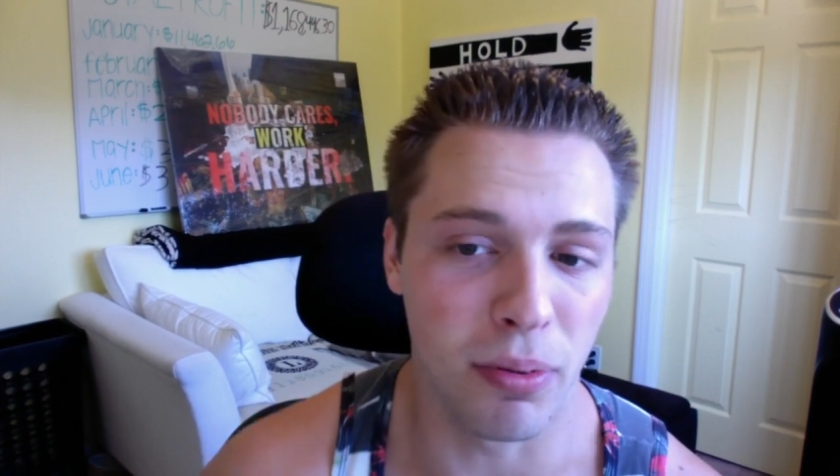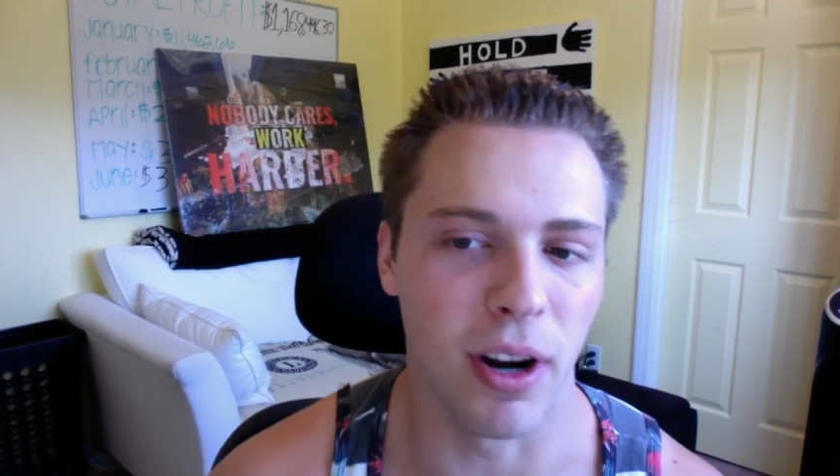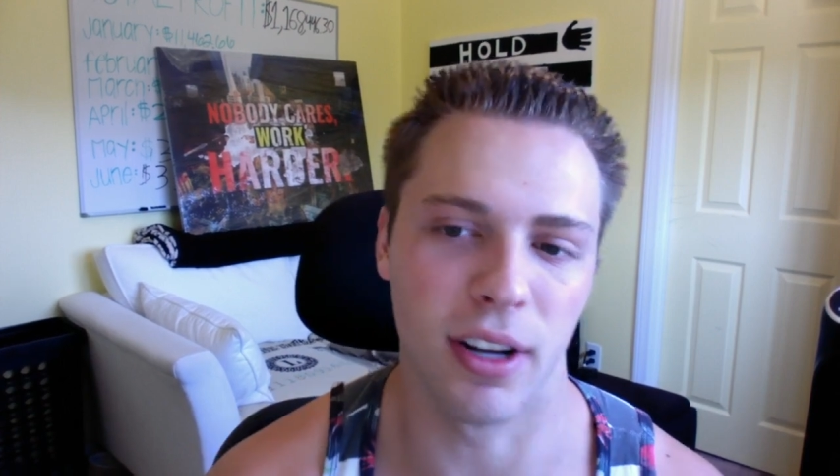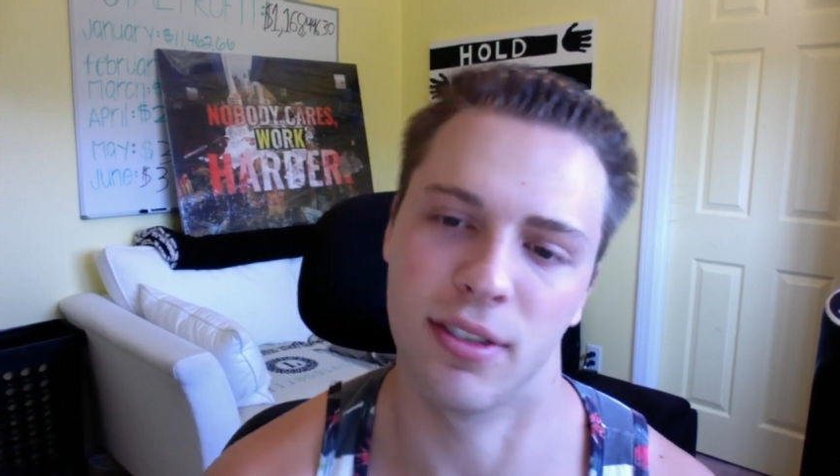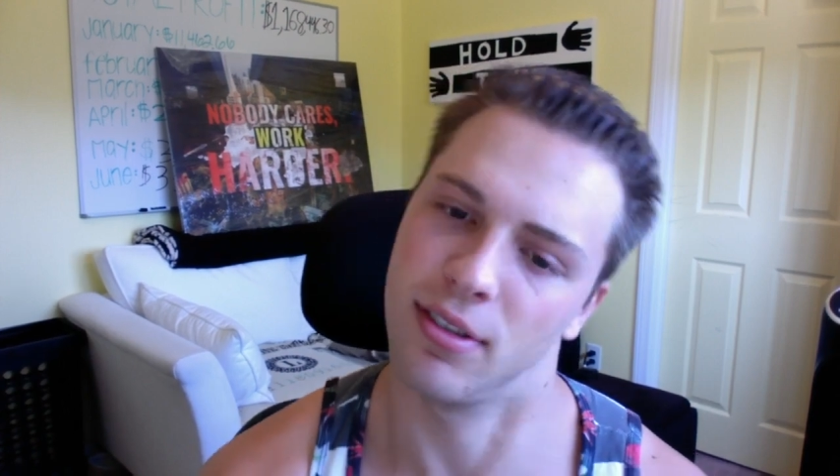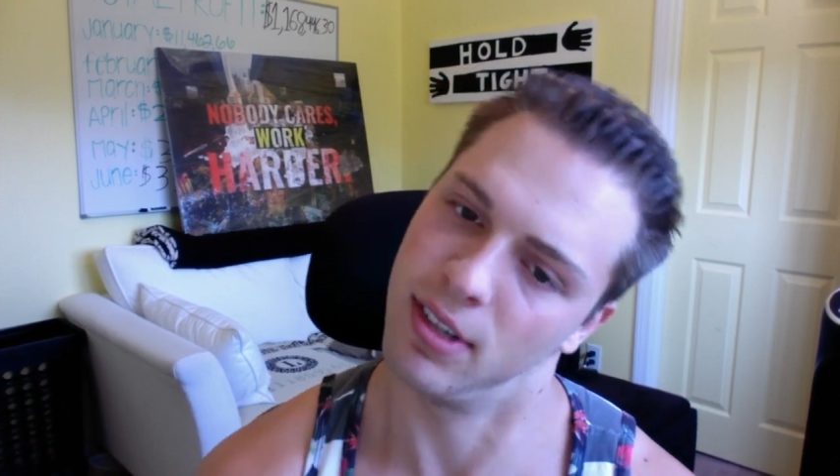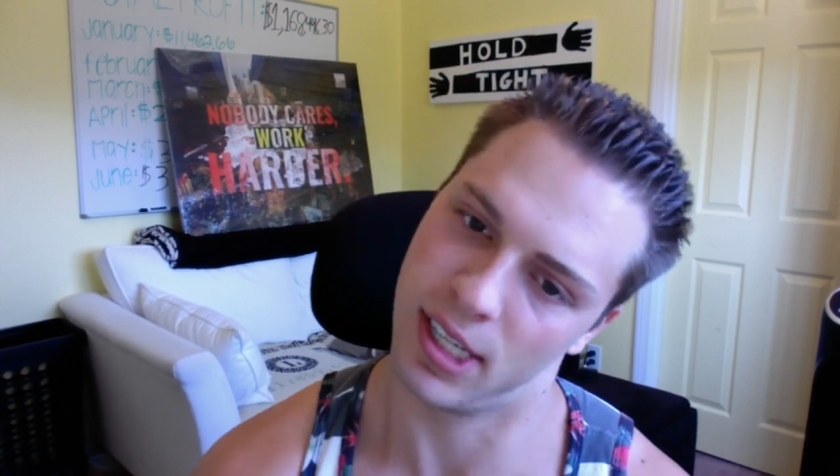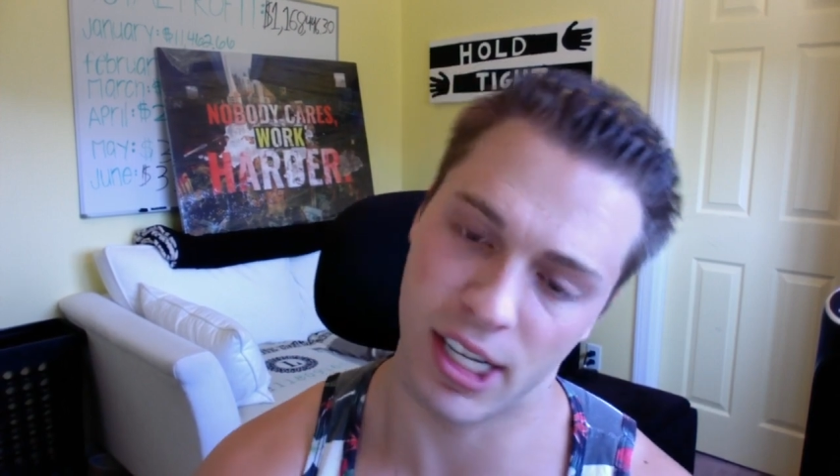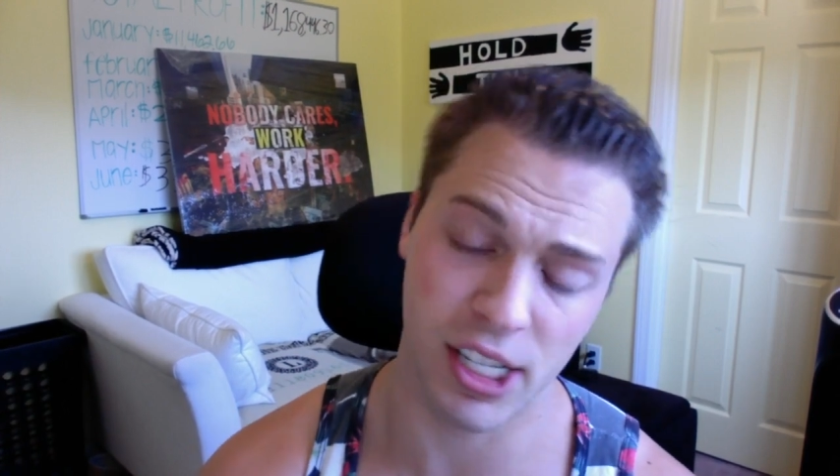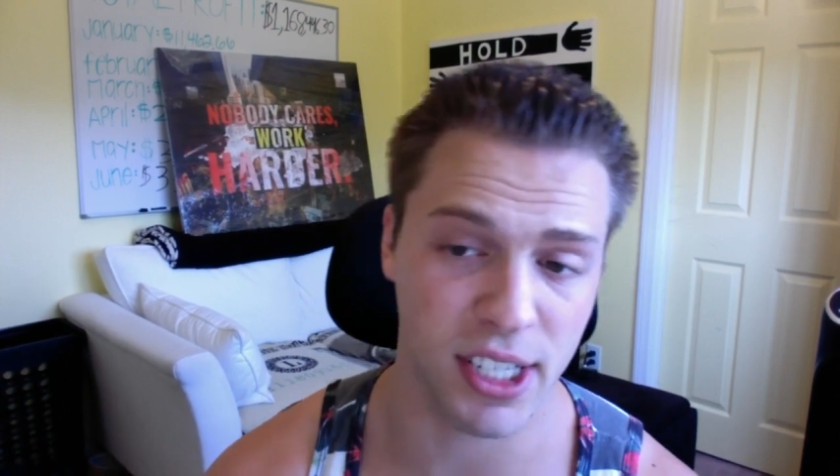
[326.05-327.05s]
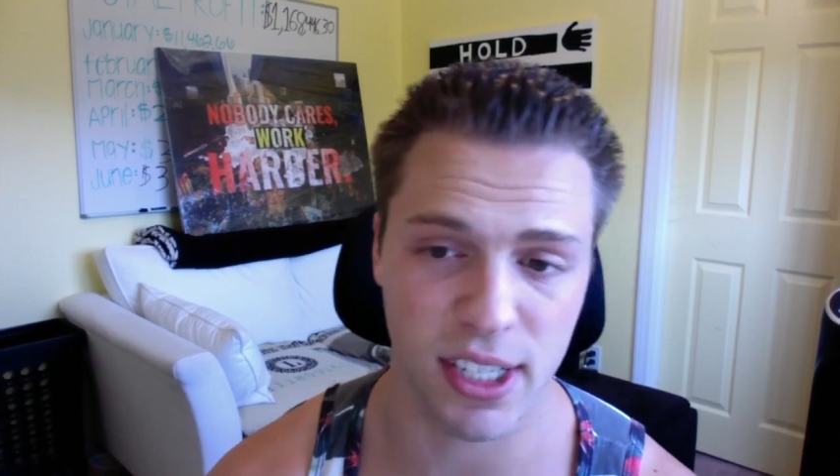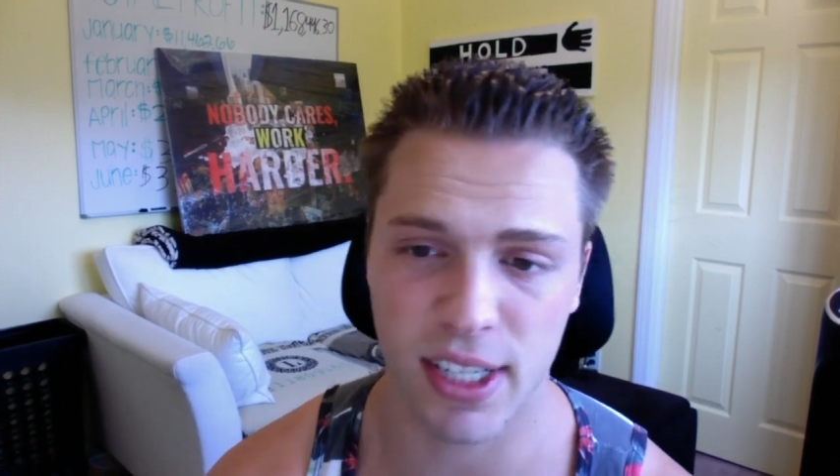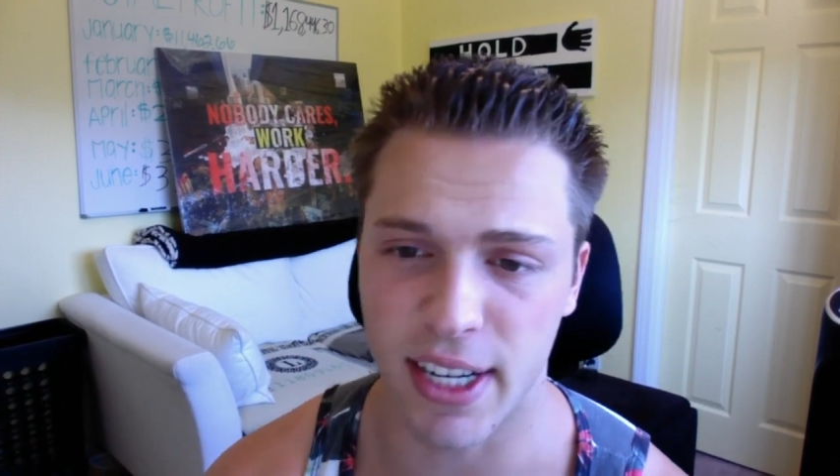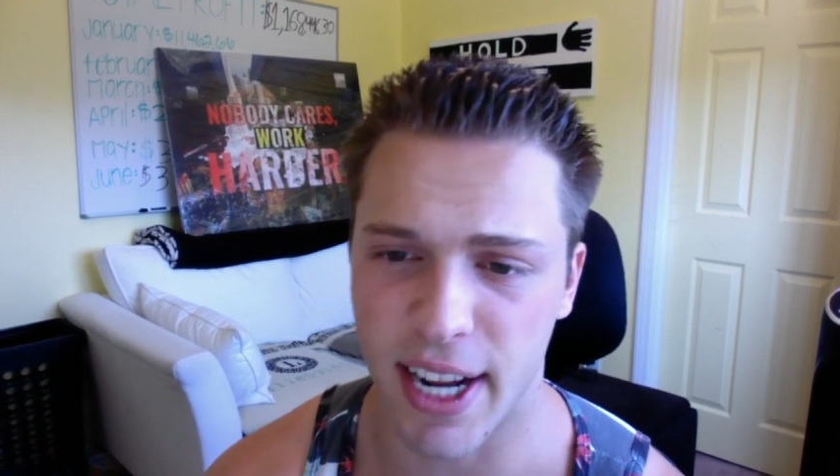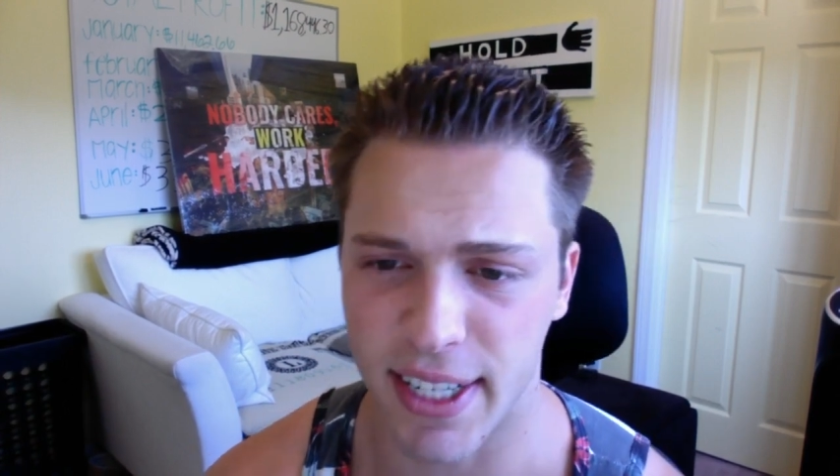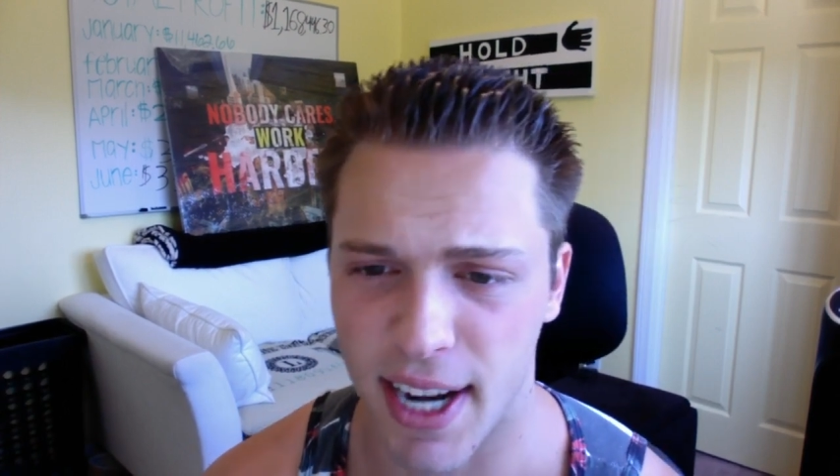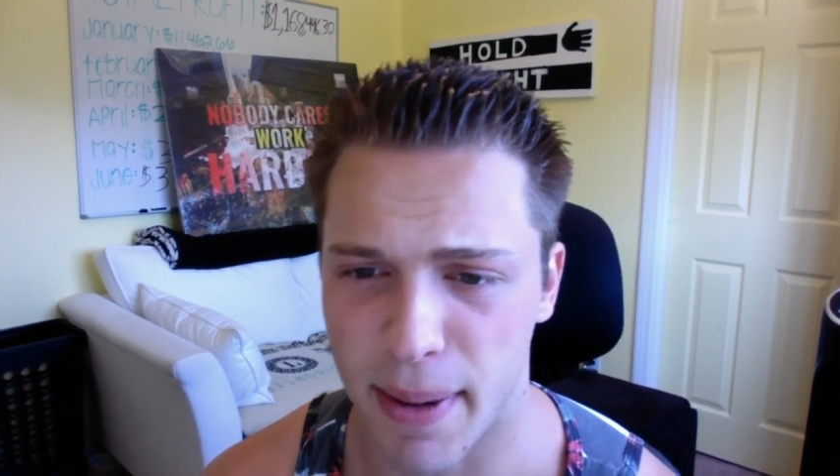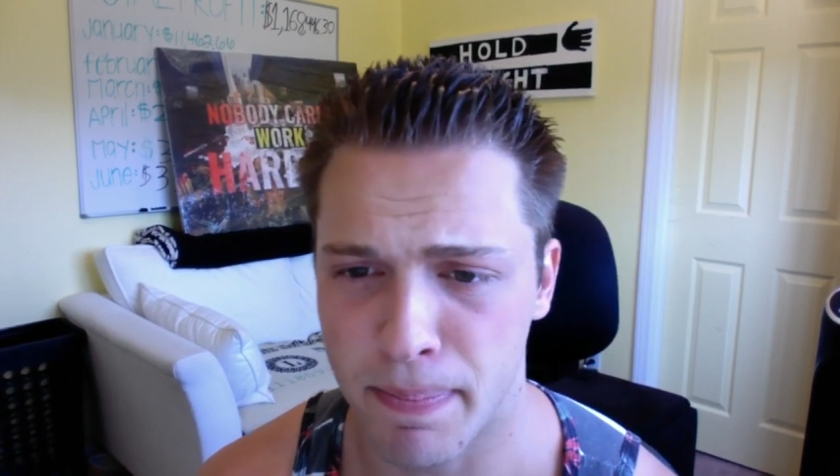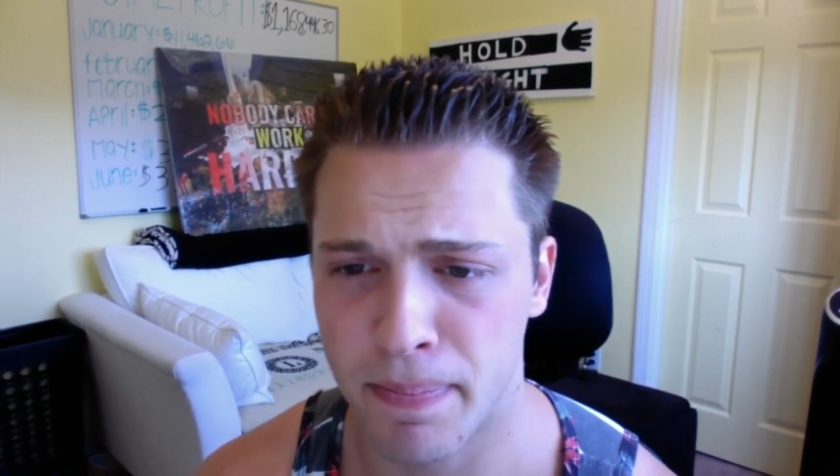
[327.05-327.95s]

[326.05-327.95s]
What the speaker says: products. It just can take time.